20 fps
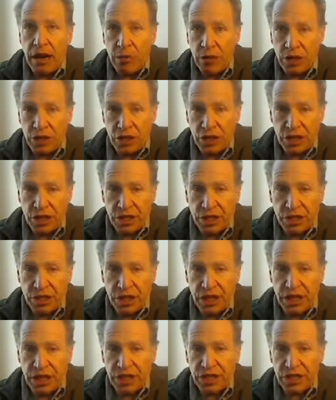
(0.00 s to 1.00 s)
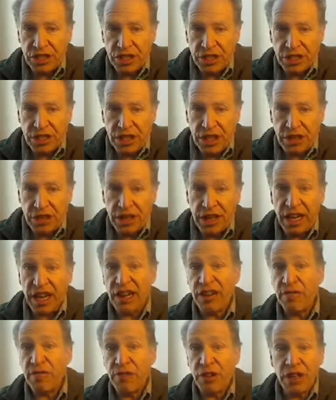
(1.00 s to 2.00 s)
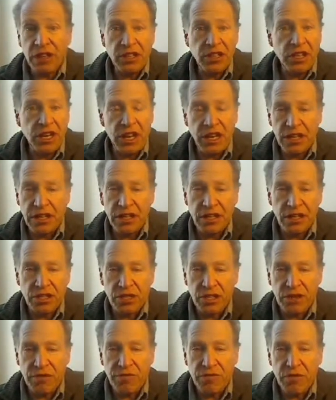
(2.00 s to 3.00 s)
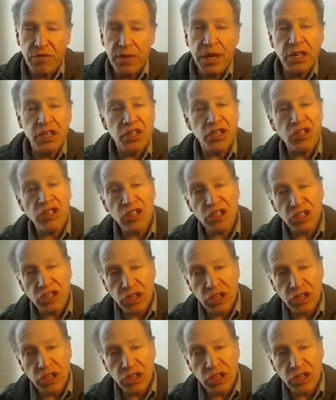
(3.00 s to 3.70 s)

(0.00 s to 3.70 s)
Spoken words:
want you to understand, it's not like I invented any of this information.